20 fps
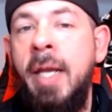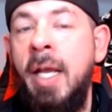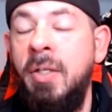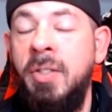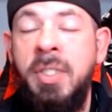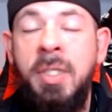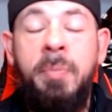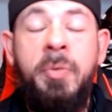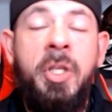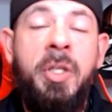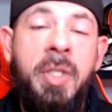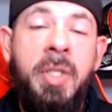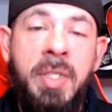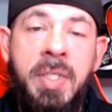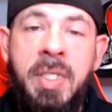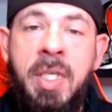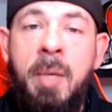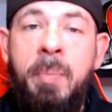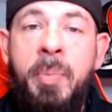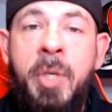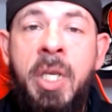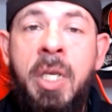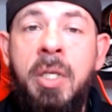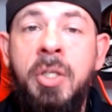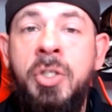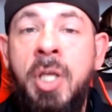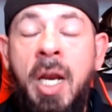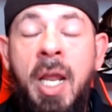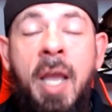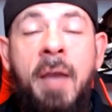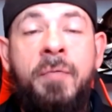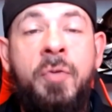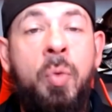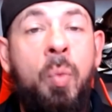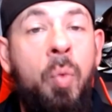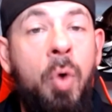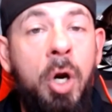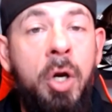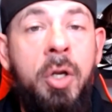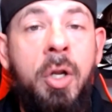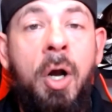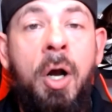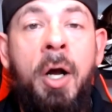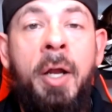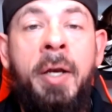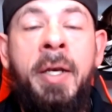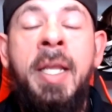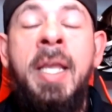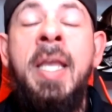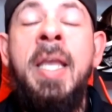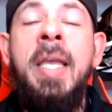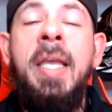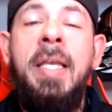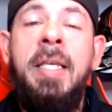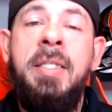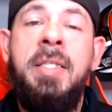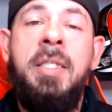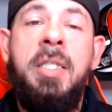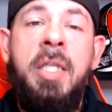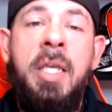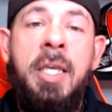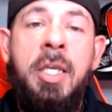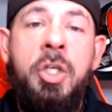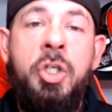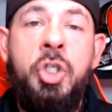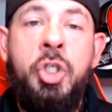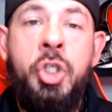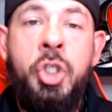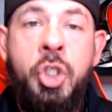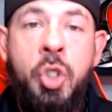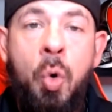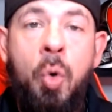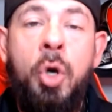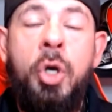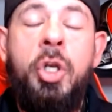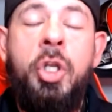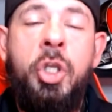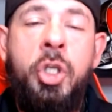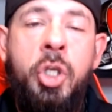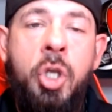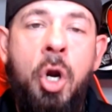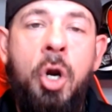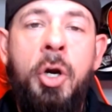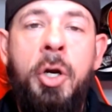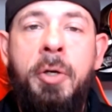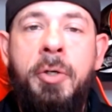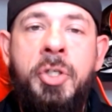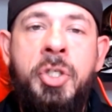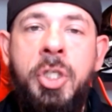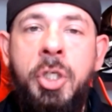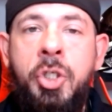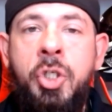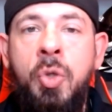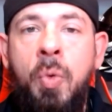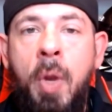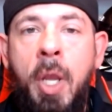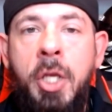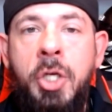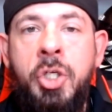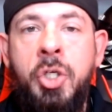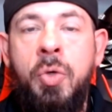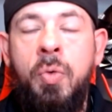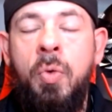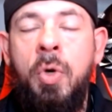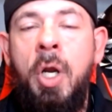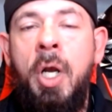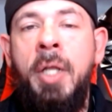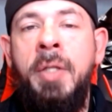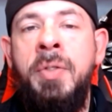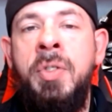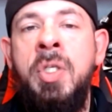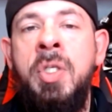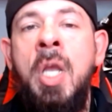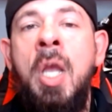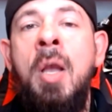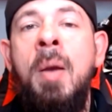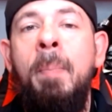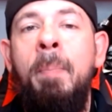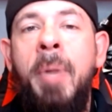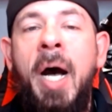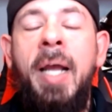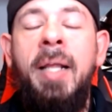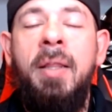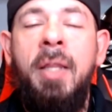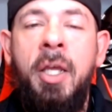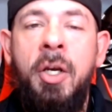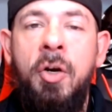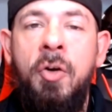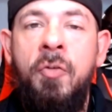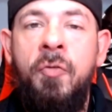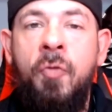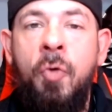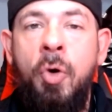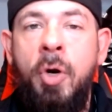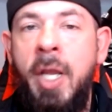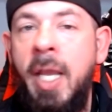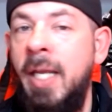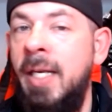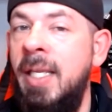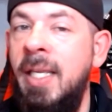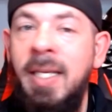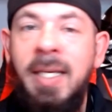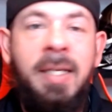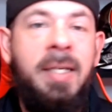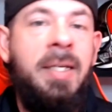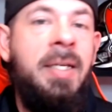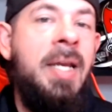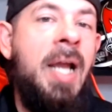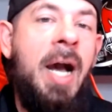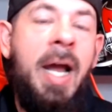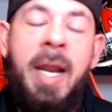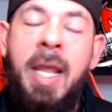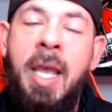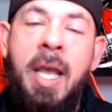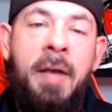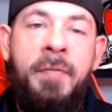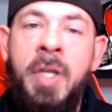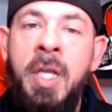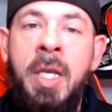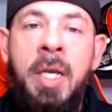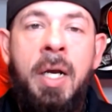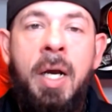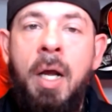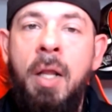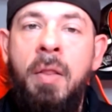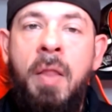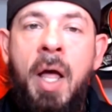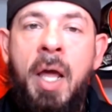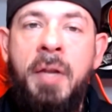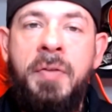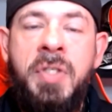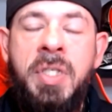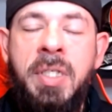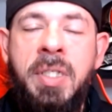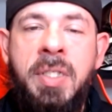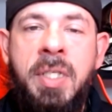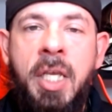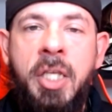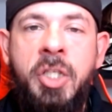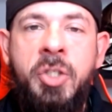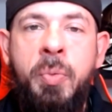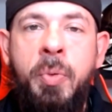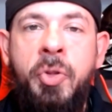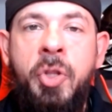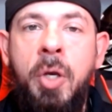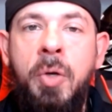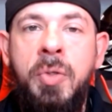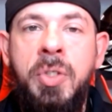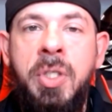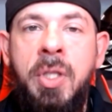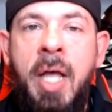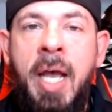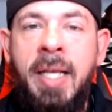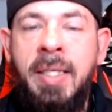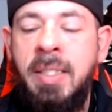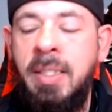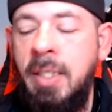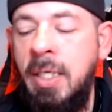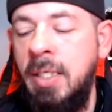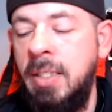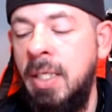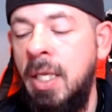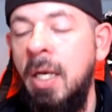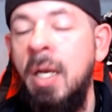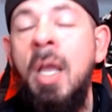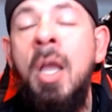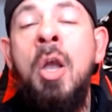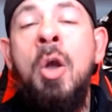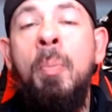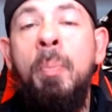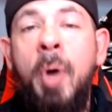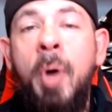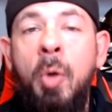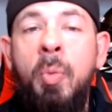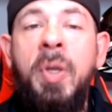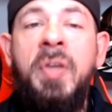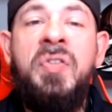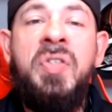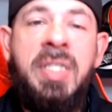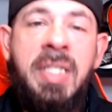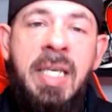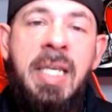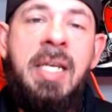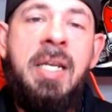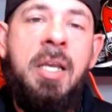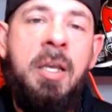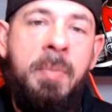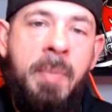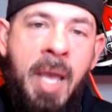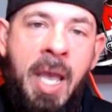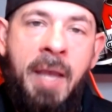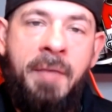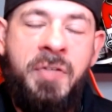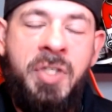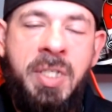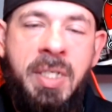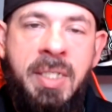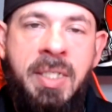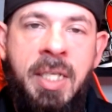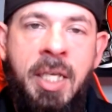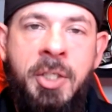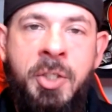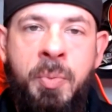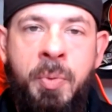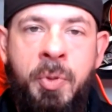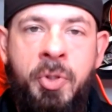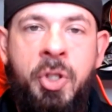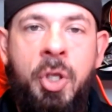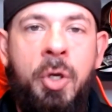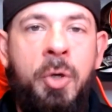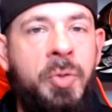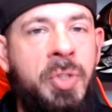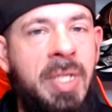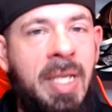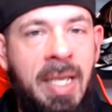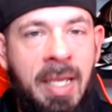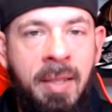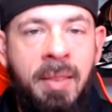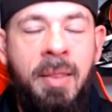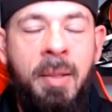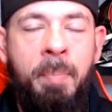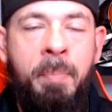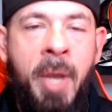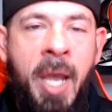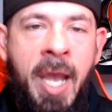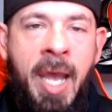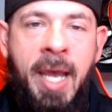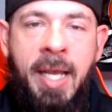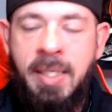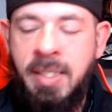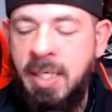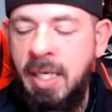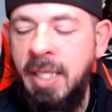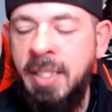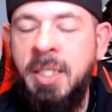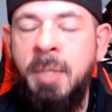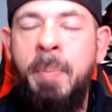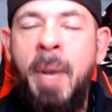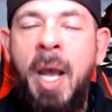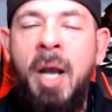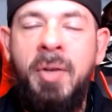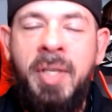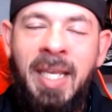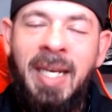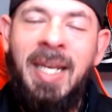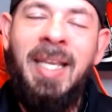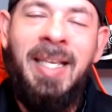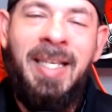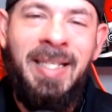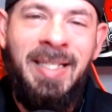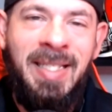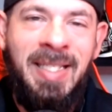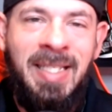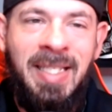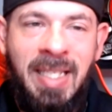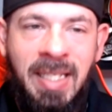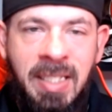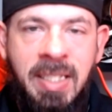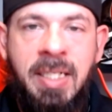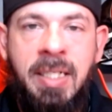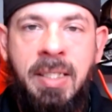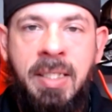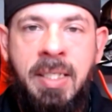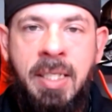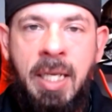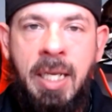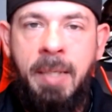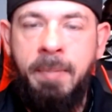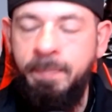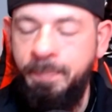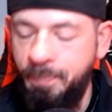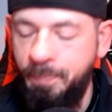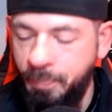Now, something that Skip Peete is going to have to work on is the short yardage situation runs by Leonard Fournette. He did not have a lot of success with those last season, but we've seen him have success with those in the past. It's about getting consistency.